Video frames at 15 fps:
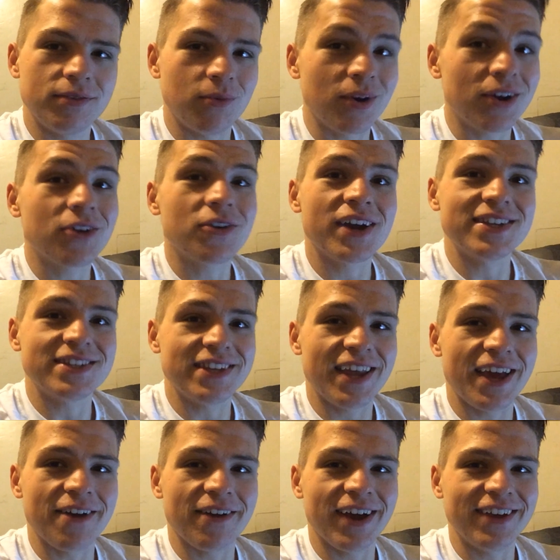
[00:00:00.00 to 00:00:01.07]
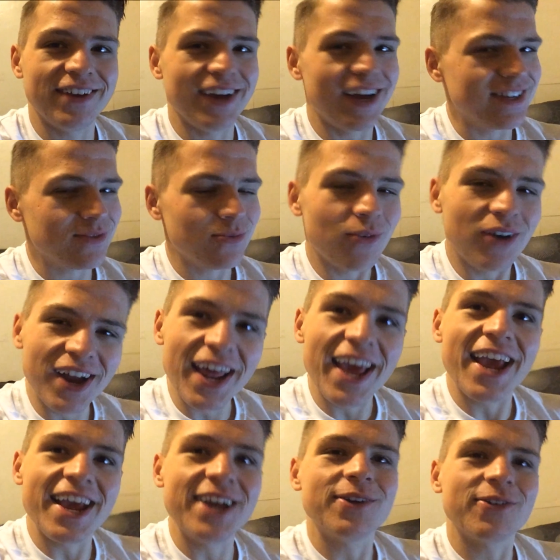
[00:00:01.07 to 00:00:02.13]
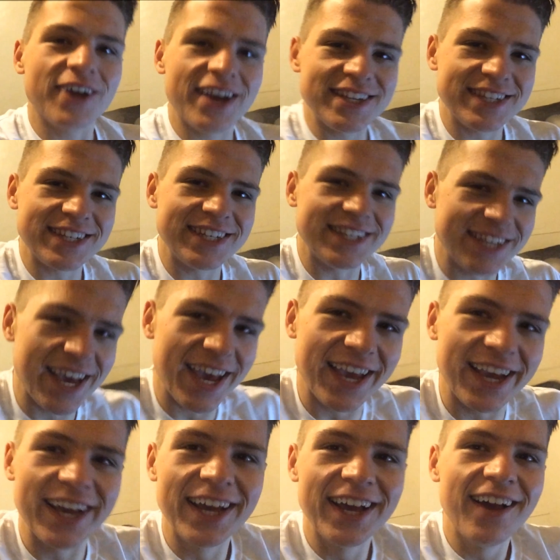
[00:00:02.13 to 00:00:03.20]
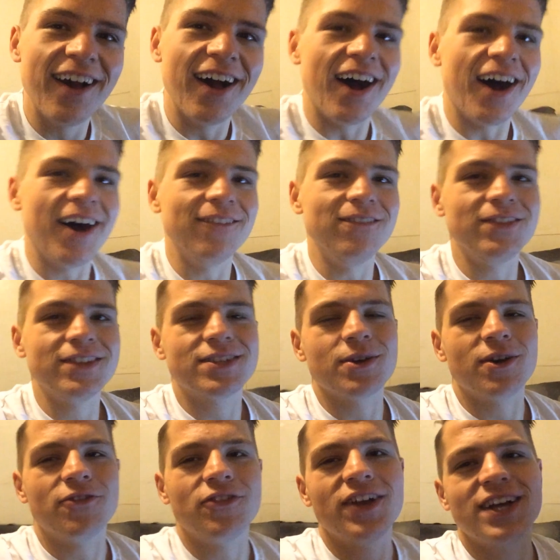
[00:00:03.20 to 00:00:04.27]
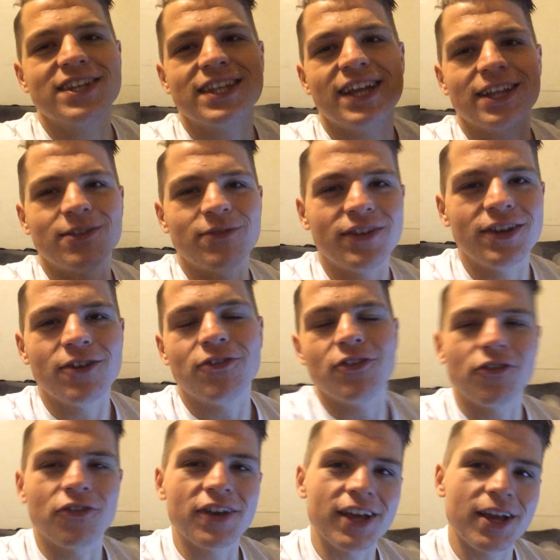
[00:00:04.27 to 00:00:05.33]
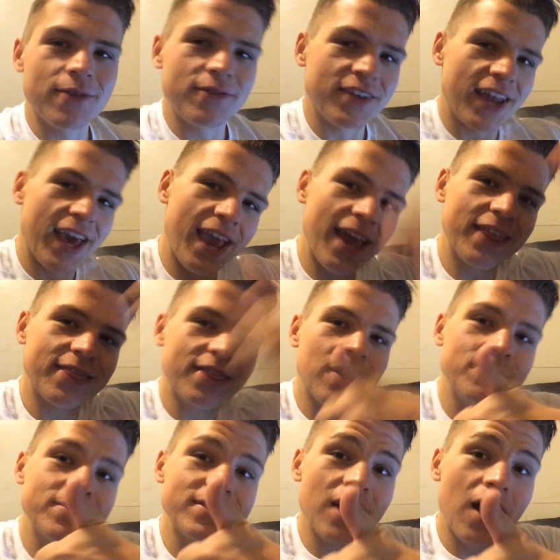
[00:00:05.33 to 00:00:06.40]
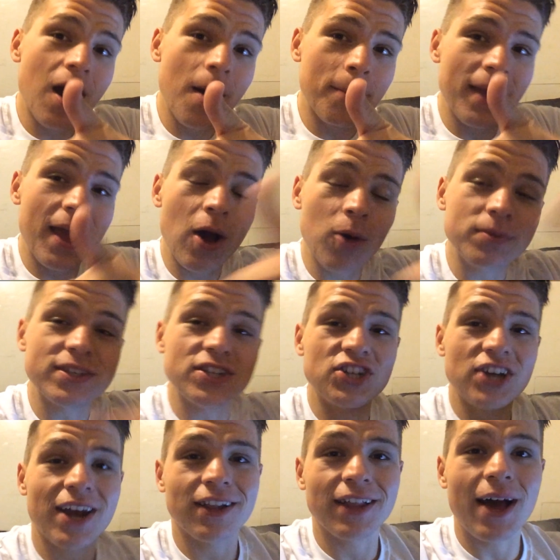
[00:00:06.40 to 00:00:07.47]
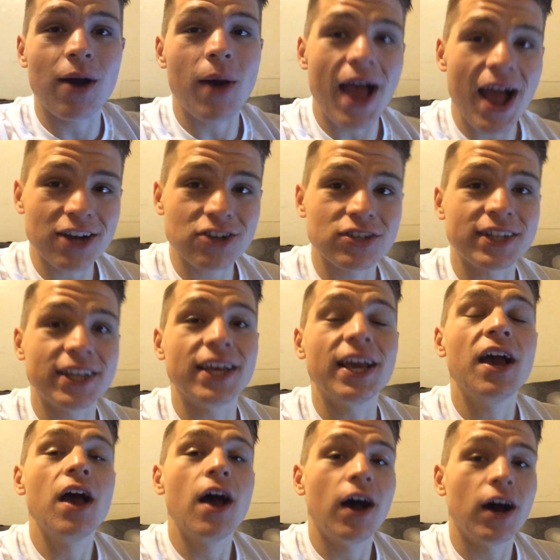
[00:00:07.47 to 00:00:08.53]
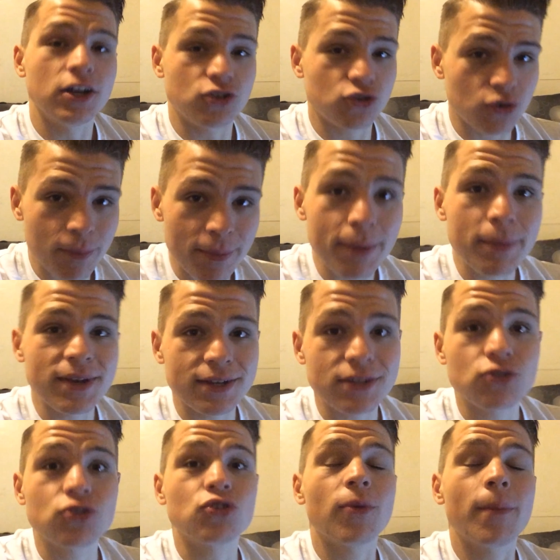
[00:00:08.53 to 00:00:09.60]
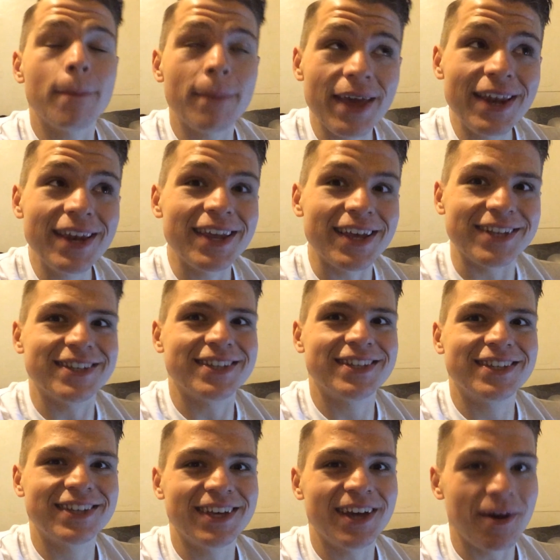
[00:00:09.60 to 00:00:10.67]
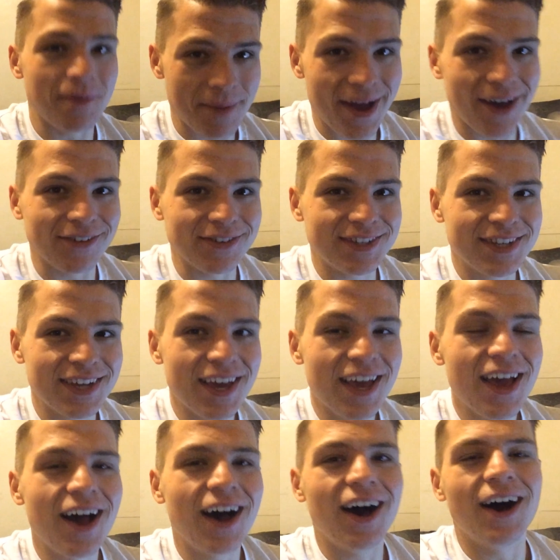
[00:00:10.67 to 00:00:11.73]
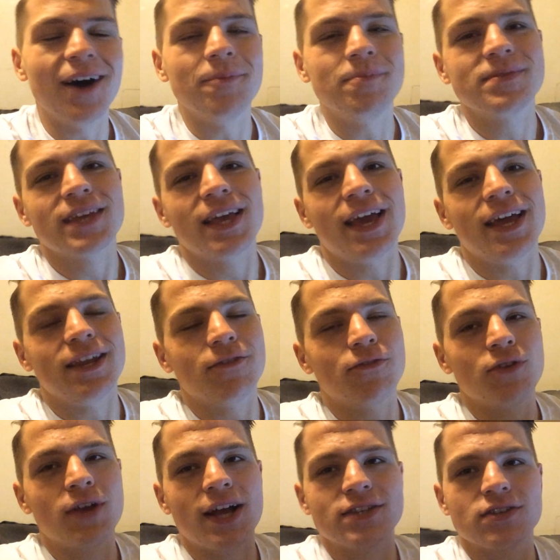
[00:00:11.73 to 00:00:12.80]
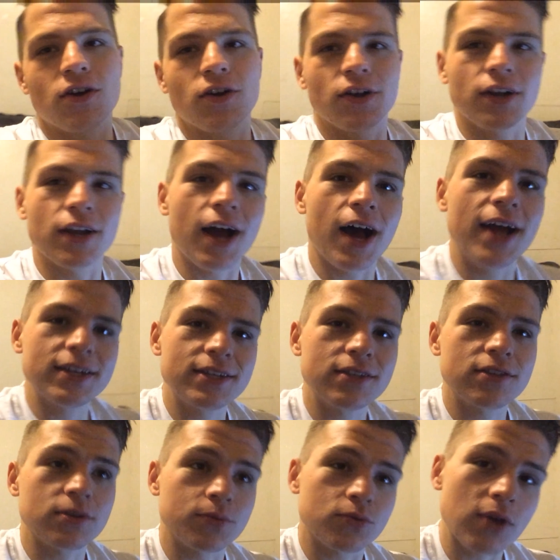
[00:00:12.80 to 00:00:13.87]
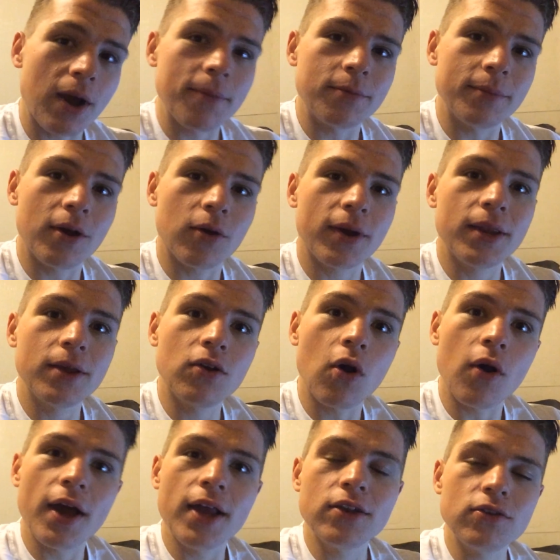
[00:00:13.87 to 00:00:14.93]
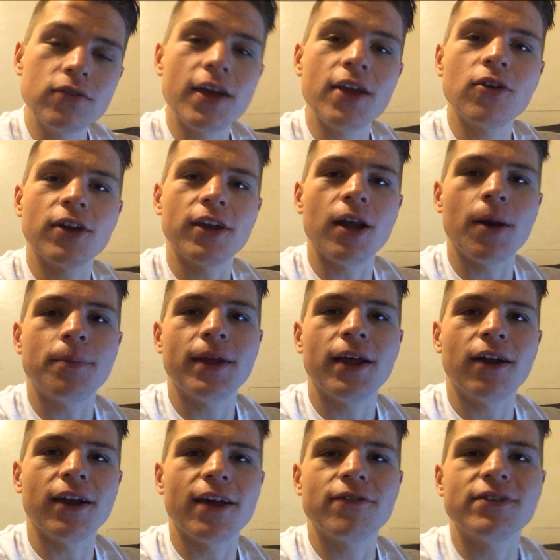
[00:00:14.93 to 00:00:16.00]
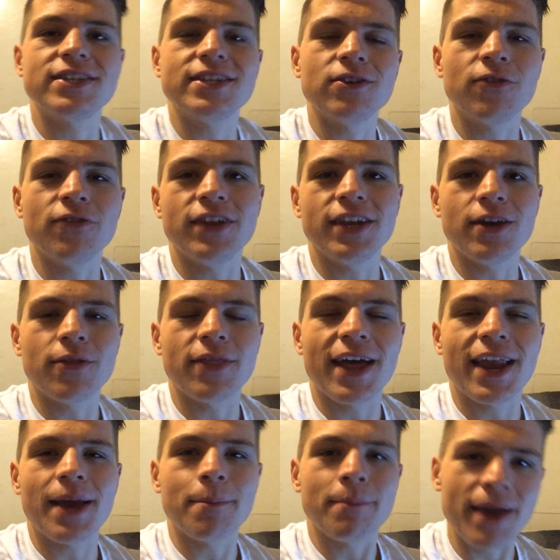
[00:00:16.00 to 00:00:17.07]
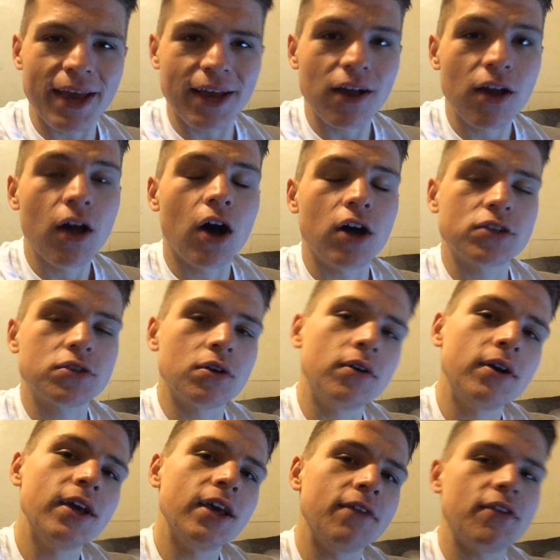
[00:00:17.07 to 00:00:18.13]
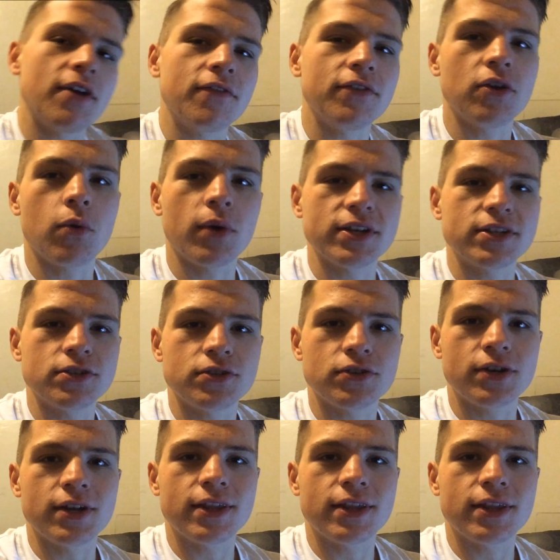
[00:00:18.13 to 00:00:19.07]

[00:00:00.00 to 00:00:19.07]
what a crazy day, right, you guys? What a crazy day. Um, so if you guys like the video, feel free to give it a thumbs up. Helps the channel out, actually, a tremendous, tremendous amount. Um, and if you guys are not subscribed to me already, go ahead and do that. You'll get an update on every single video that I make. Also, if you have any questions or